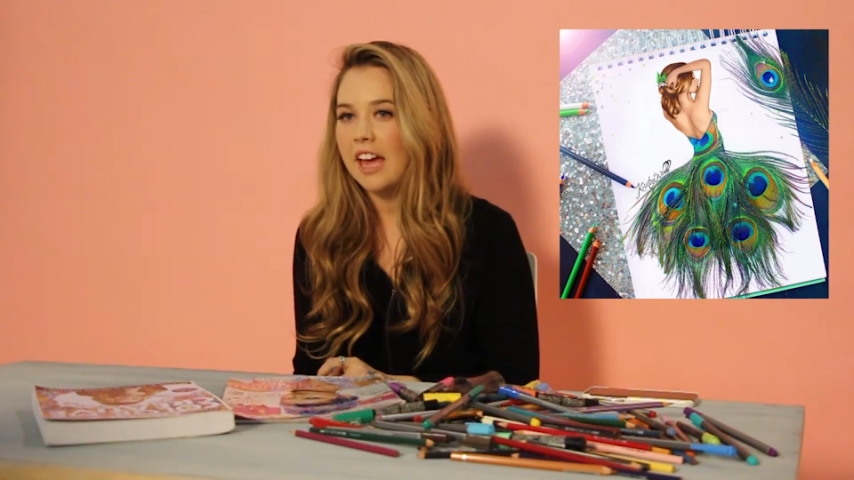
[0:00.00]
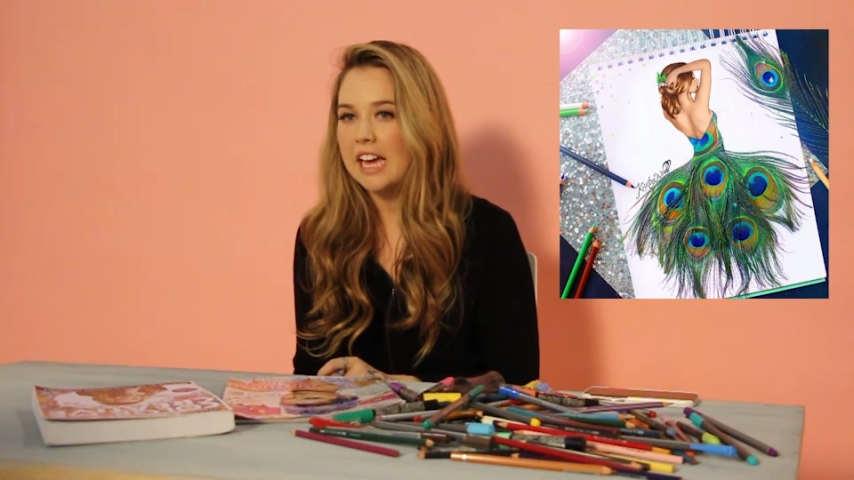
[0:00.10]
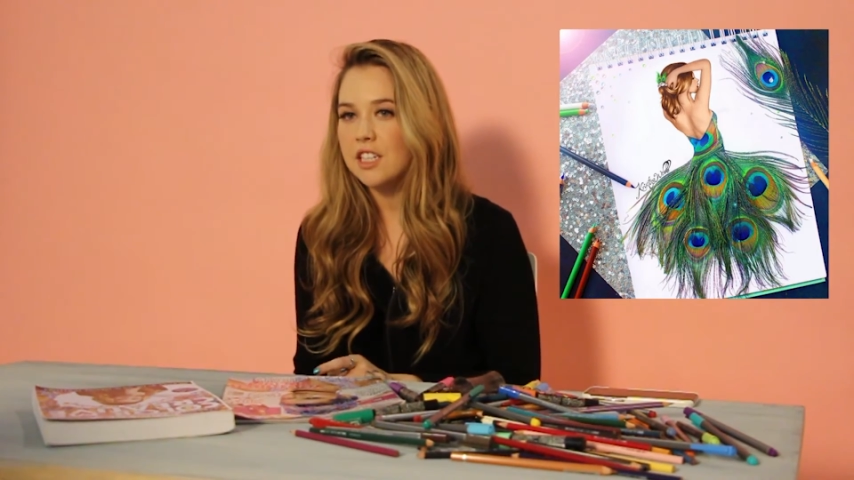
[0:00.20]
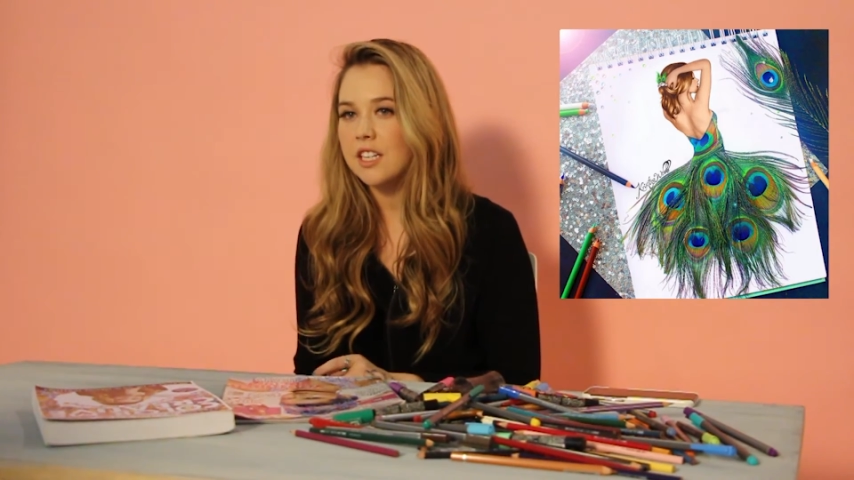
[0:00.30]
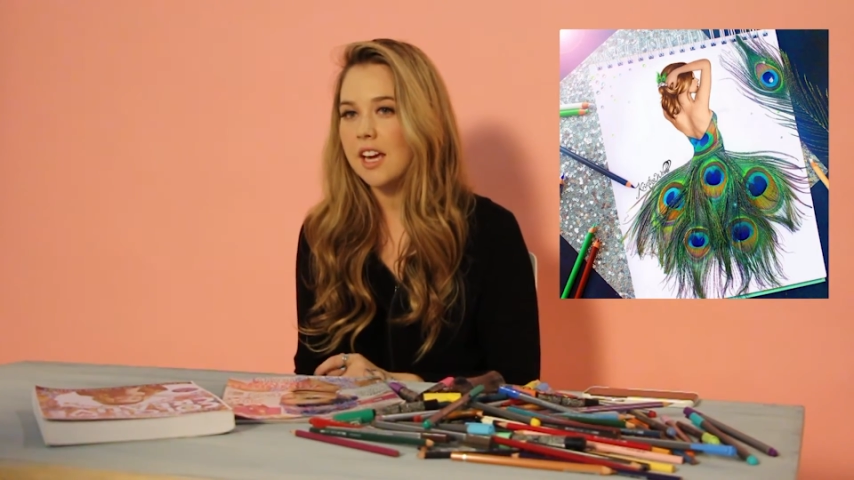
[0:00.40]

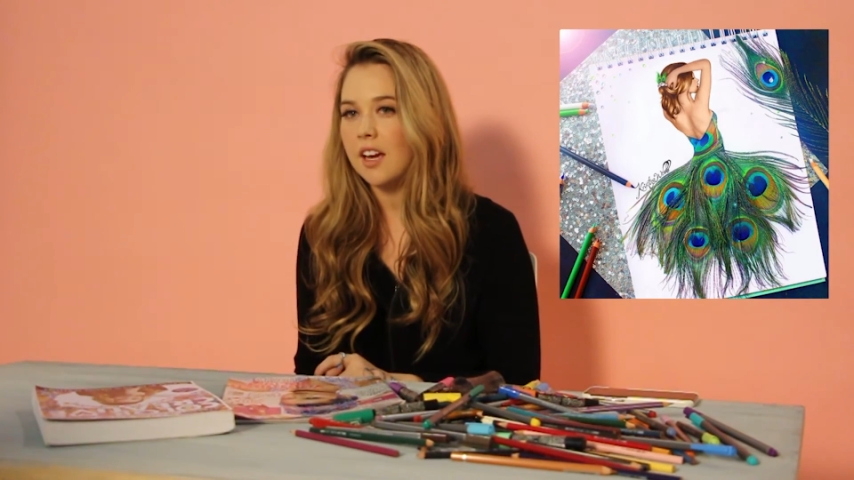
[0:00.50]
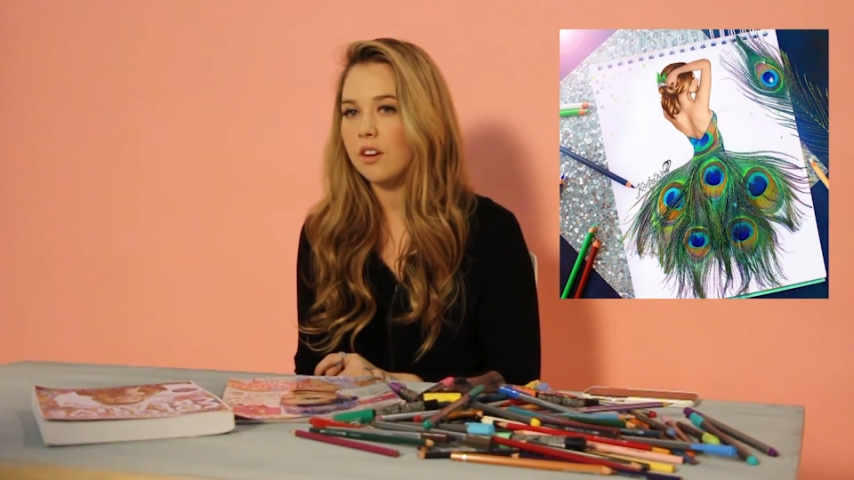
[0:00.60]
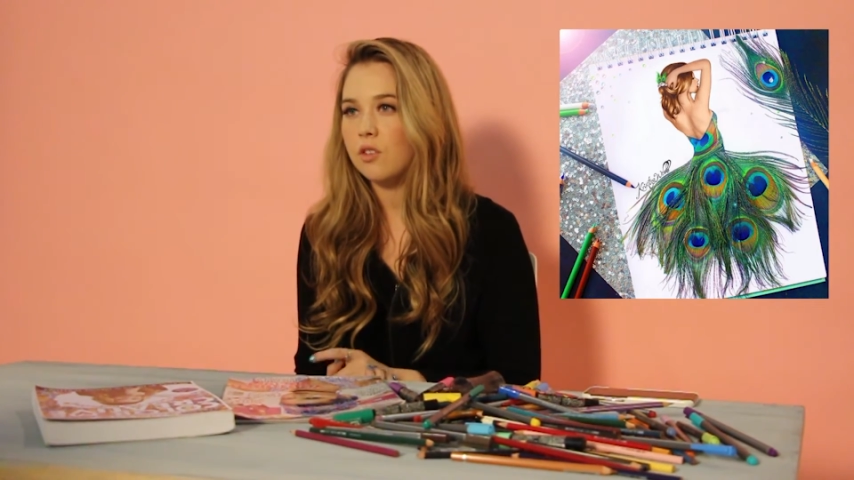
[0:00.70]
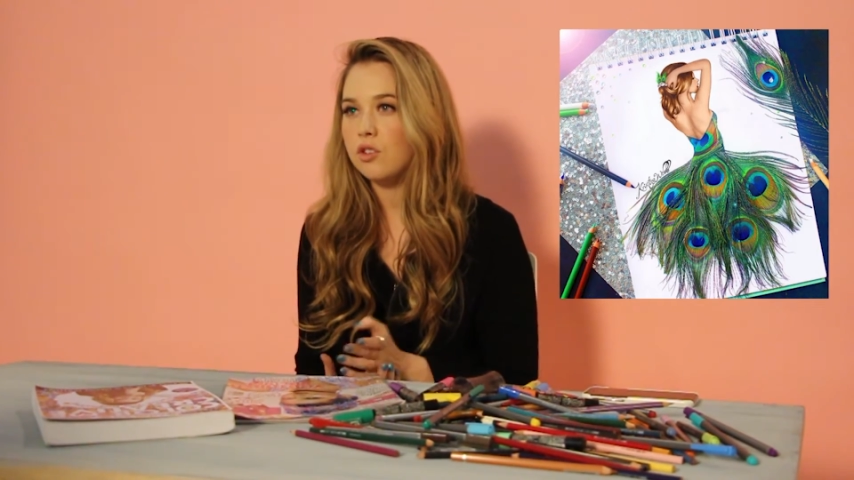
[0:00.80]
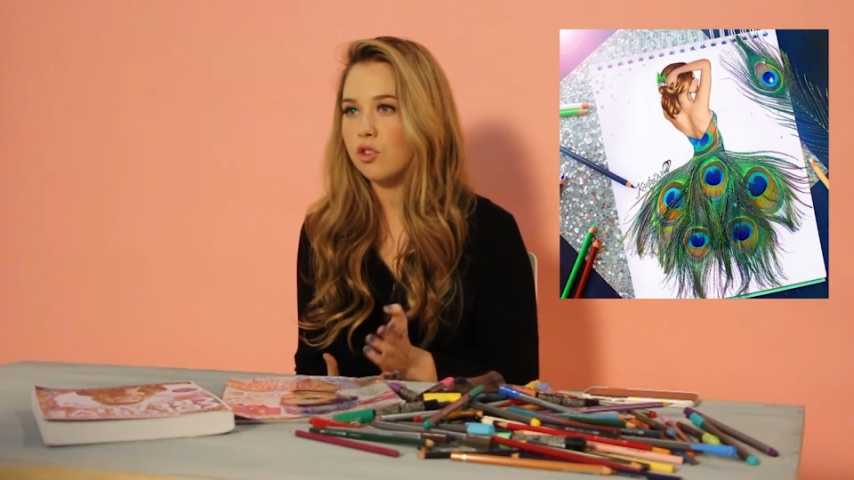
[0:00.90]

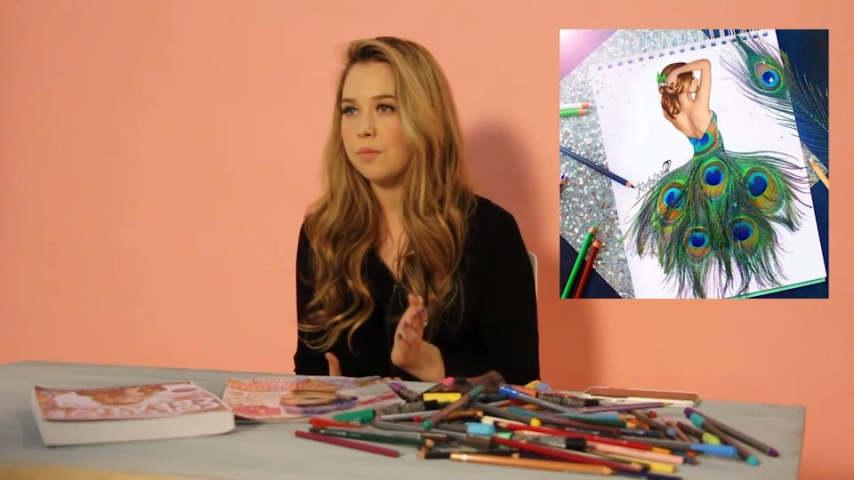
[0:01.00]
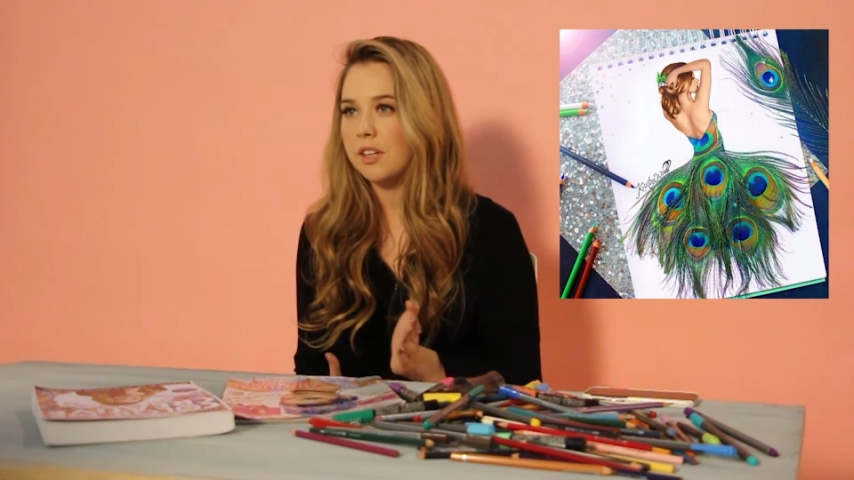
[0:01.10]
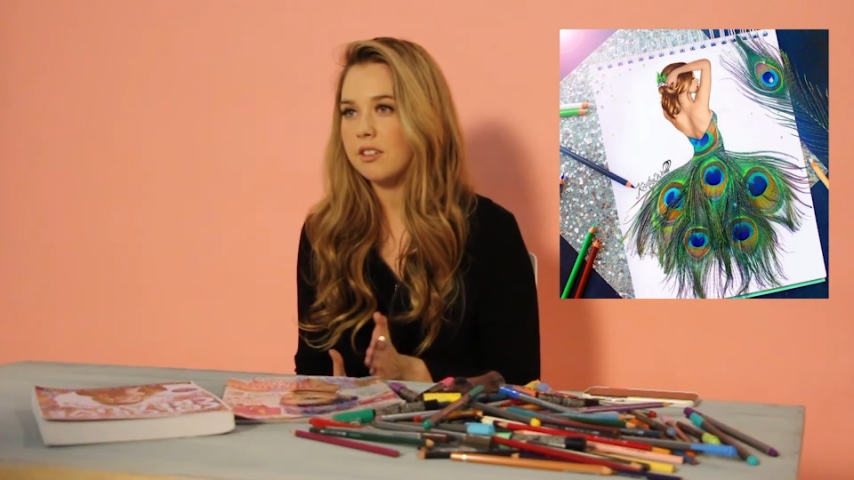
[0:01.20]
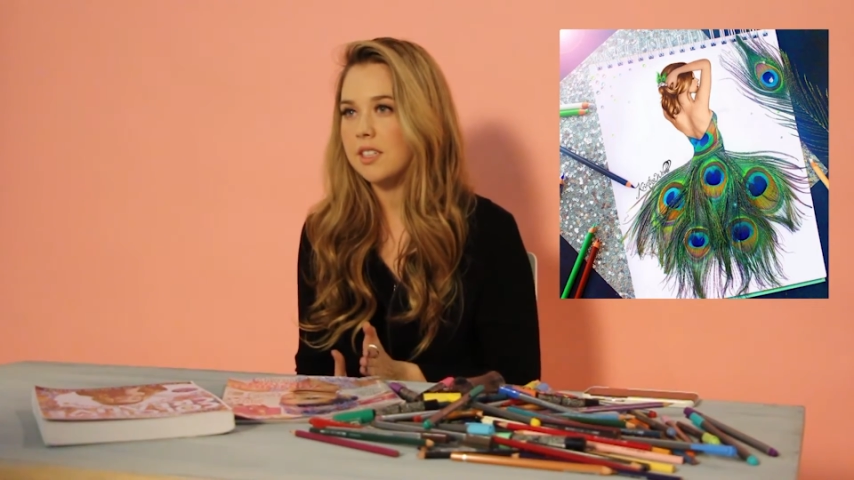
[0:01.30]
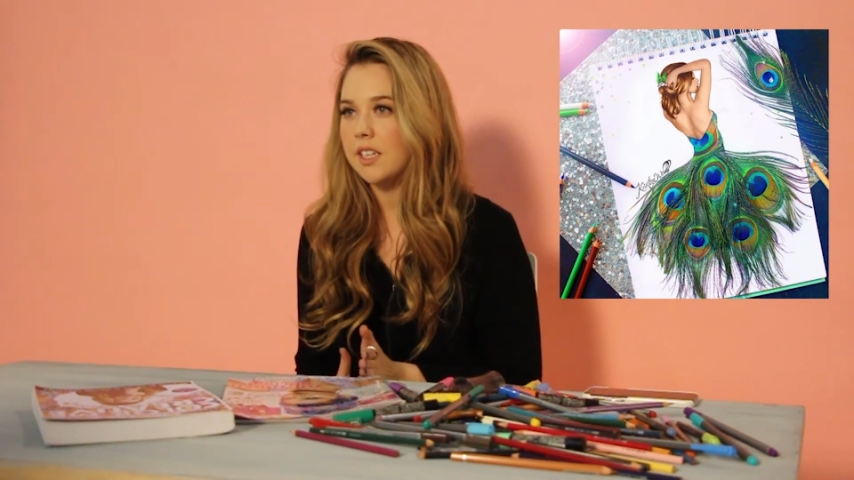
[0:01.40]
hashtag called Draw Me
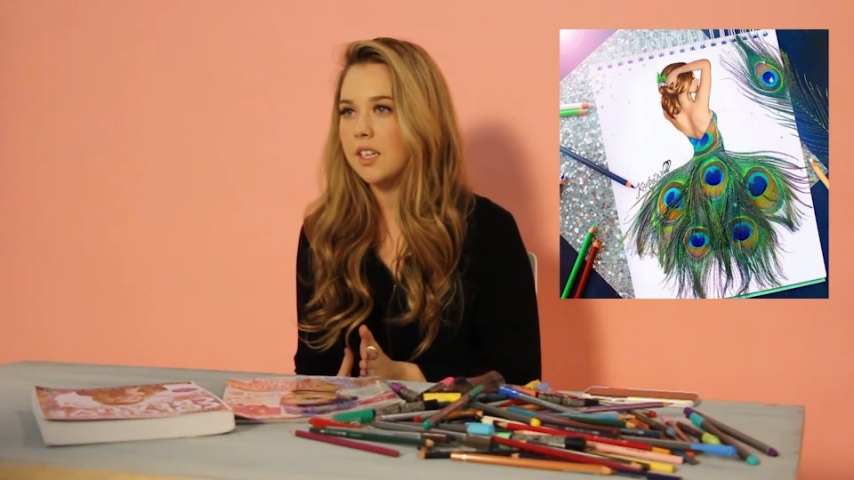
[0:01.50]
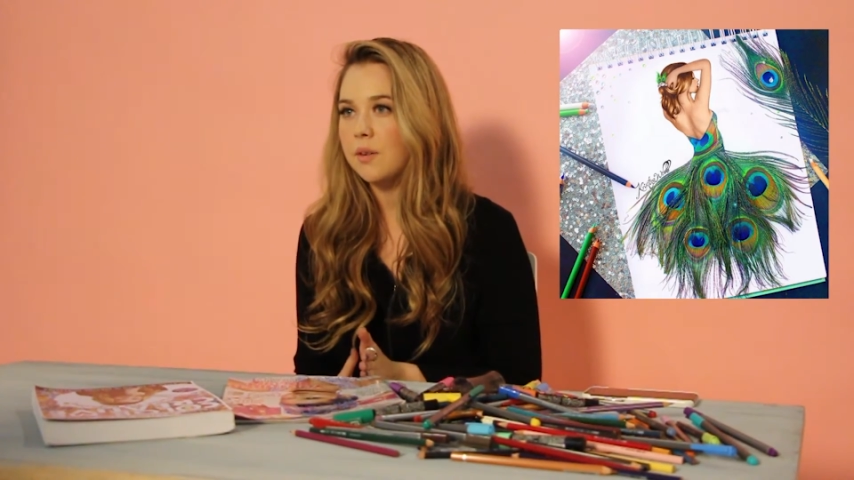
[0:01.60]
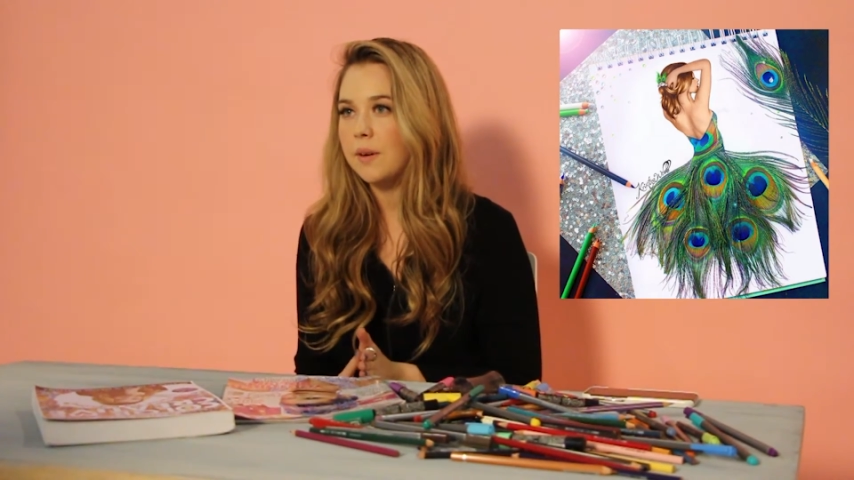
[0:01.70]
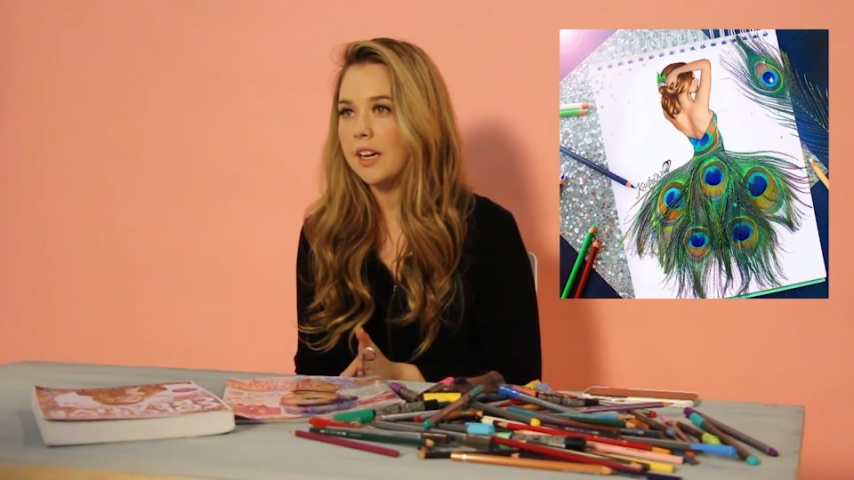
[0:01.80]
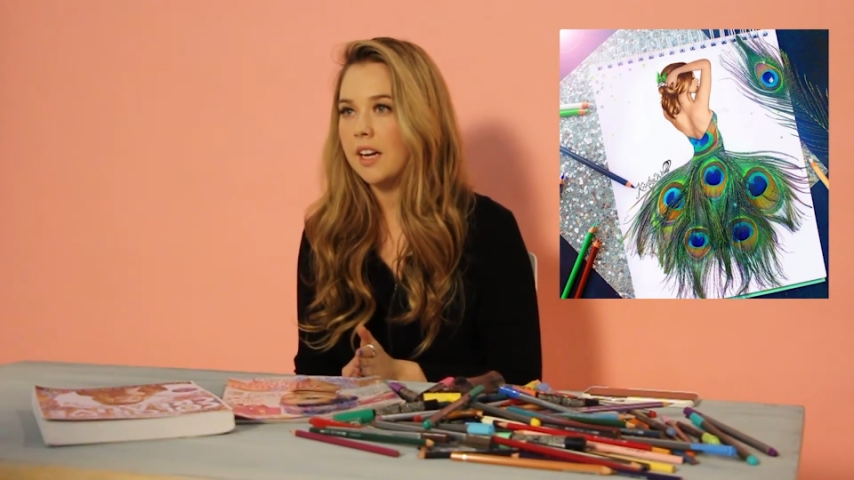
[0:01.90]

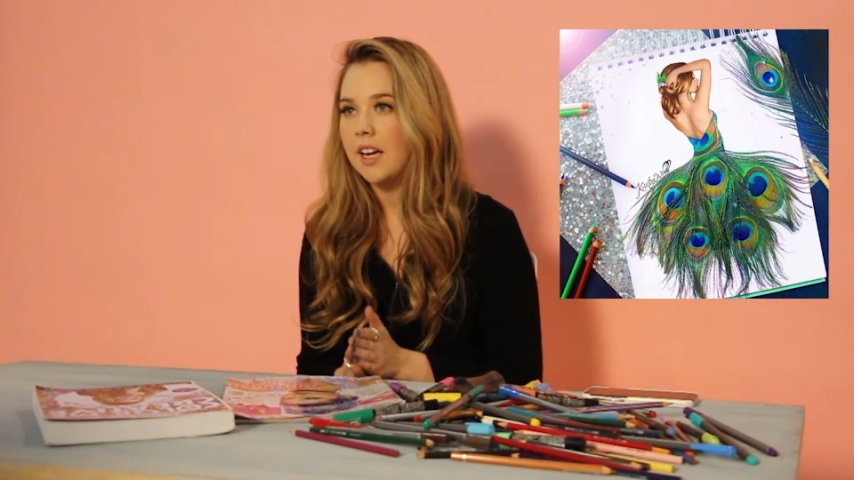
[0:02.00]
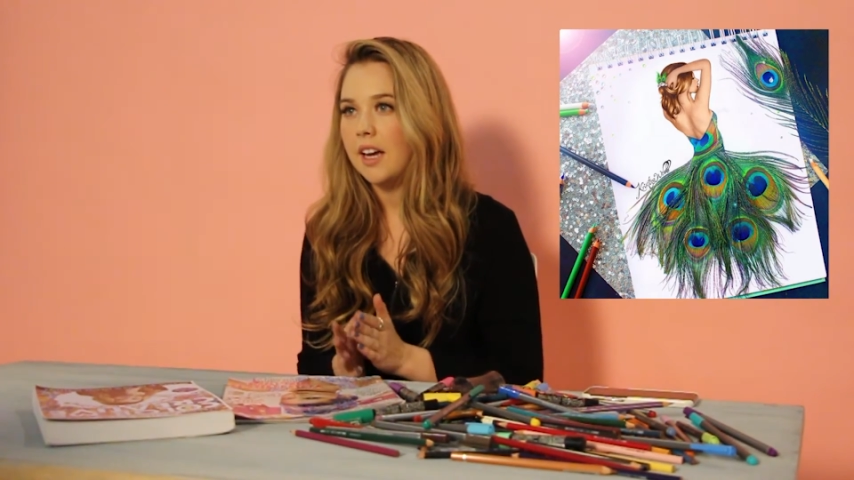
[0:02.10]
Kristina, where